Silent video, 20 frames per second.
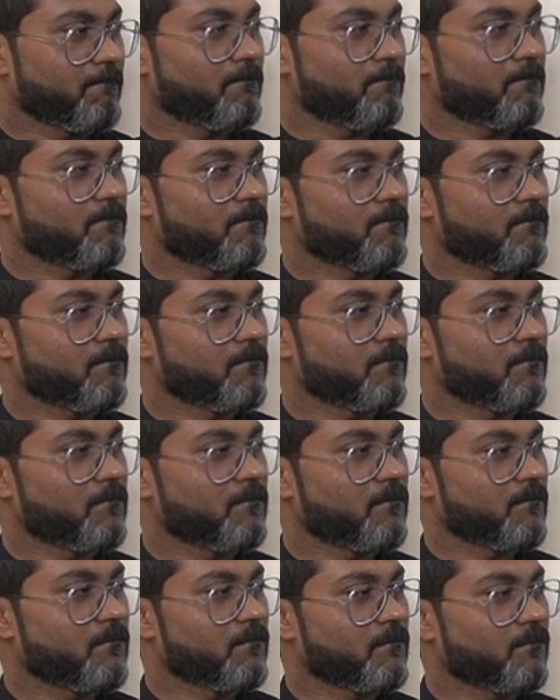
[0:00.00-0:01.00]

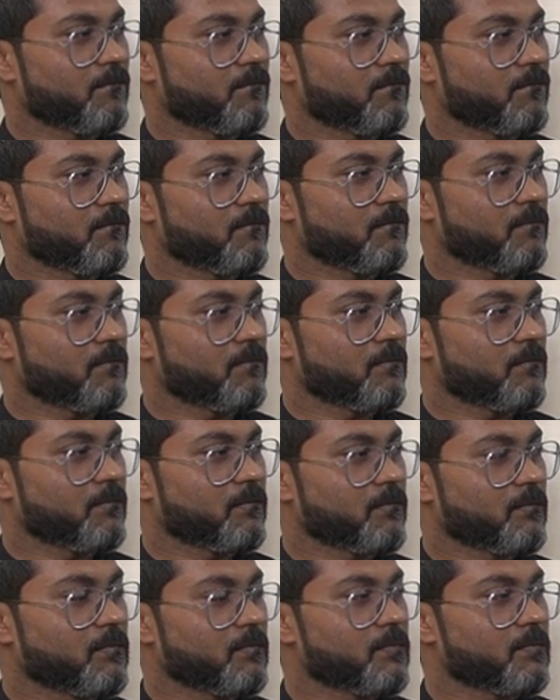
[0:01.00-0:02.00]

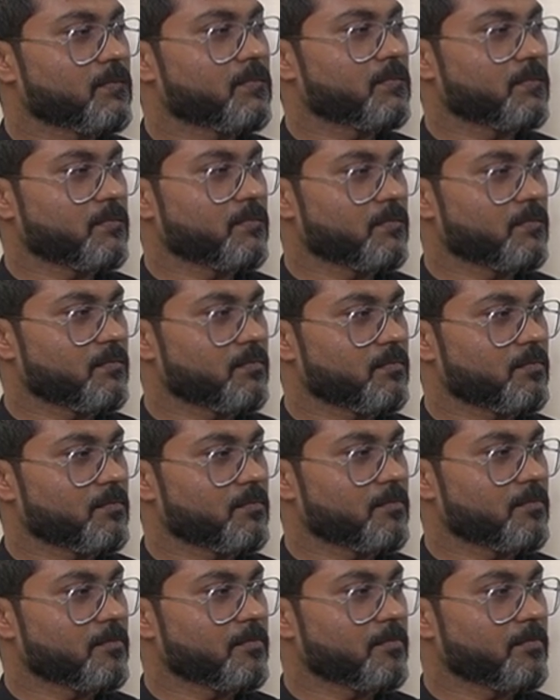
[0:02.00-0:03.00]

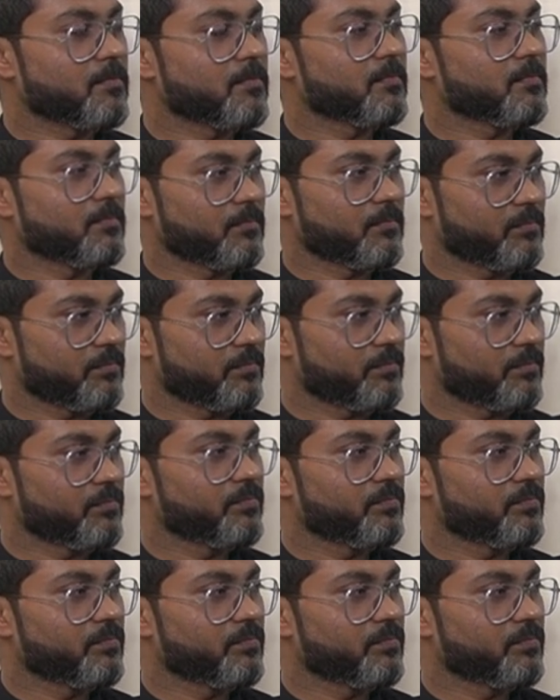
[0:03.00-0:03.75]
This person isn't speaking.